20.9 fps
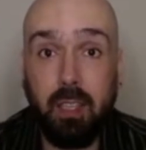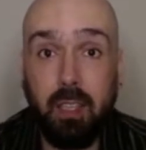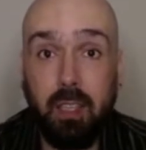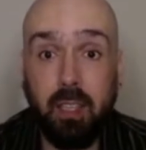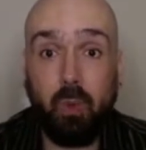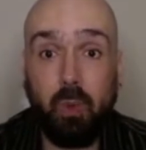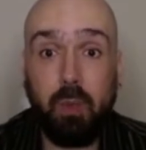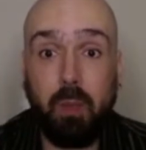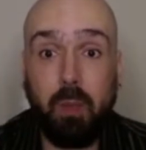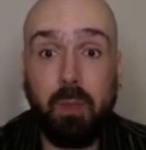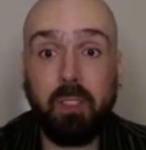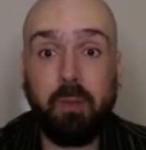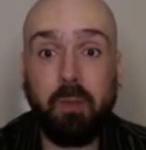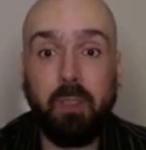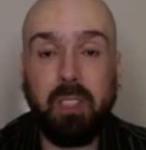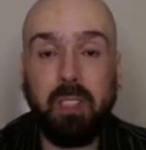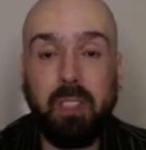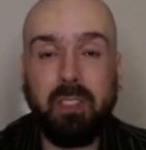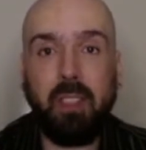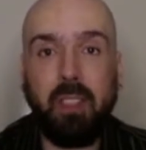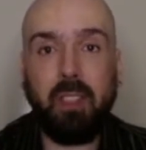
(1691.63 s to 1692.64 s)
we must
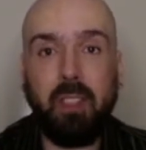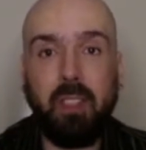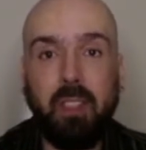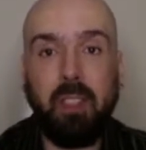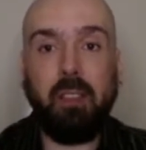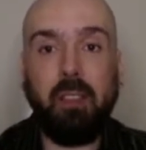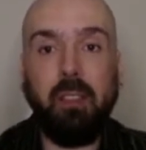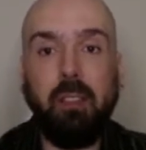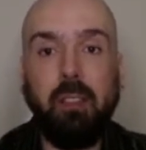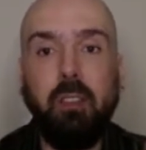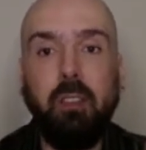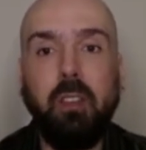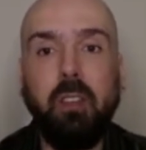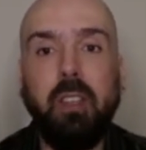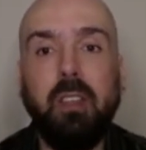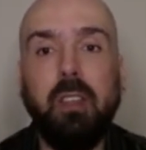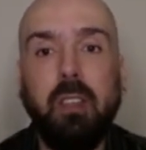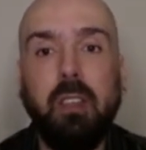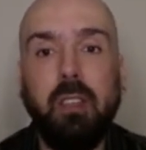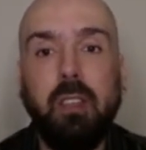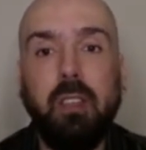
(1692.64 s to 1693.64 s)
first look
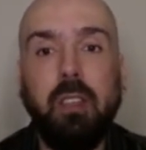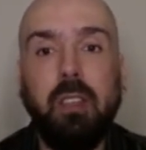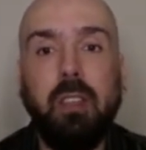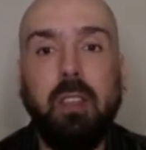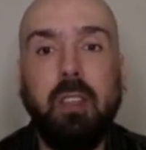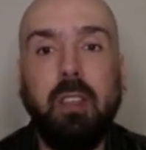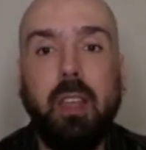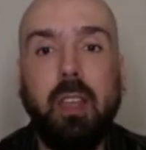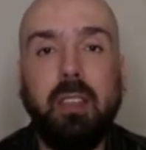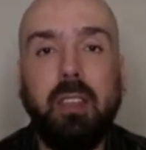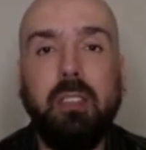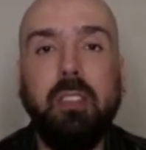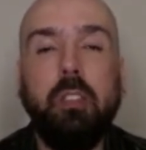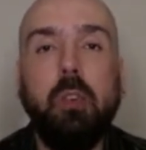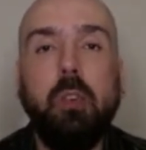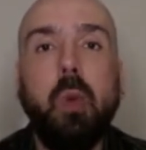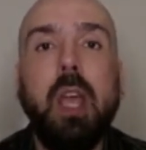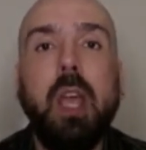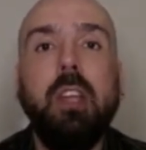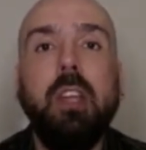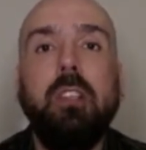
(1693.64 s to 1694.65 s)
at our
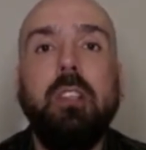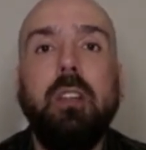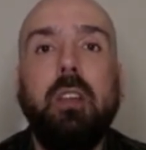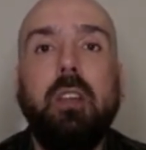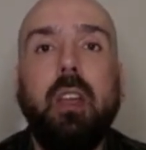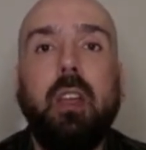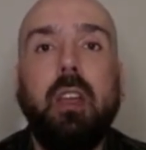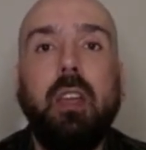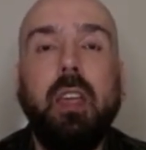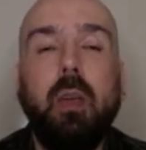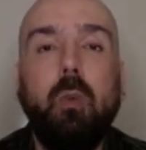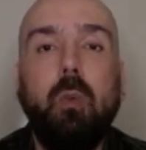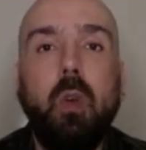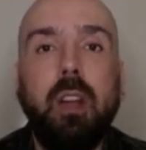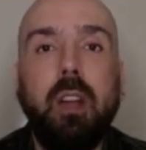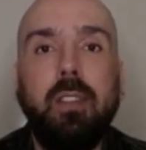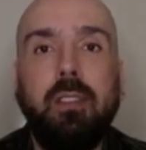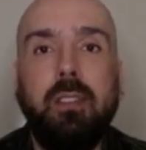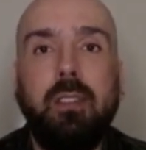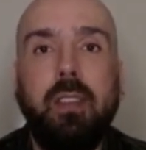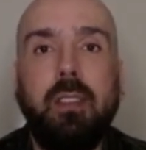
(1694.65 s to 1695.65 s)
situation and go, okay,
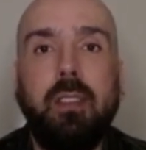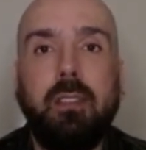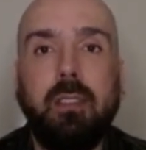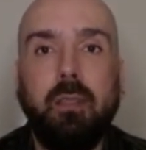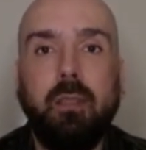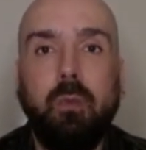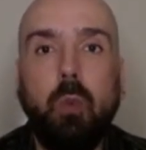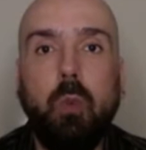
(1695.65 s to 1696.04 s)
what is this?